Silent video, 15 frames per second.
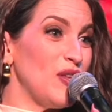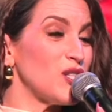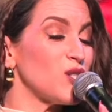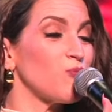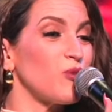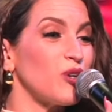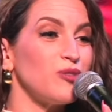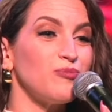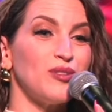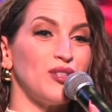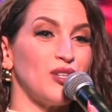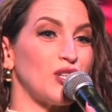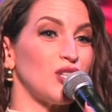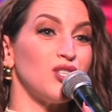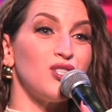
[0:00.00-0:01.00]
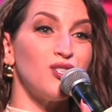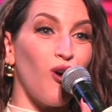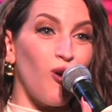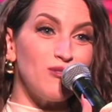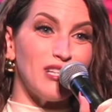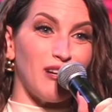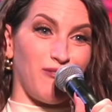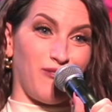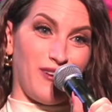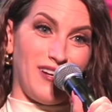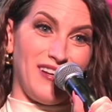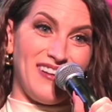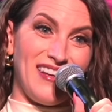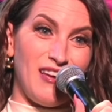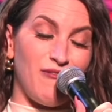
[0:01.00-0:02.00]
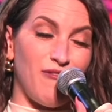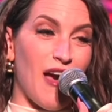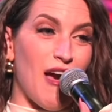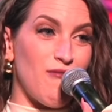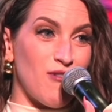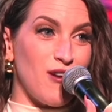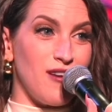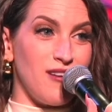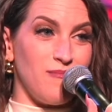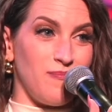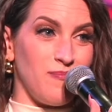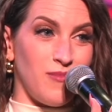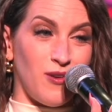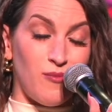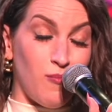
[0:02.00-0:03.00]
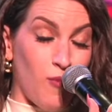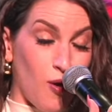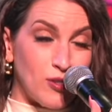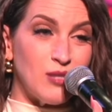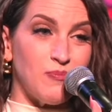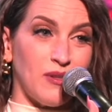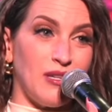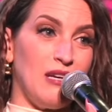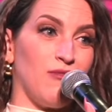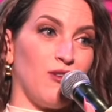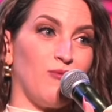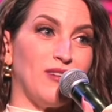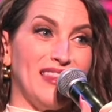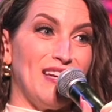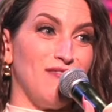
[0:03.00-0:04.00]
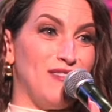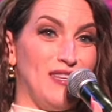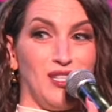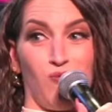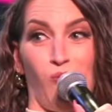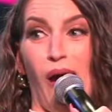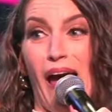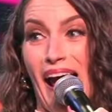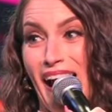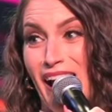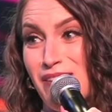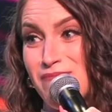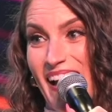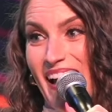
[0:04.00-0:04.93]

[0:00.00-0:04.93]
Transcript: this world would look so different if every or most believer would live this way.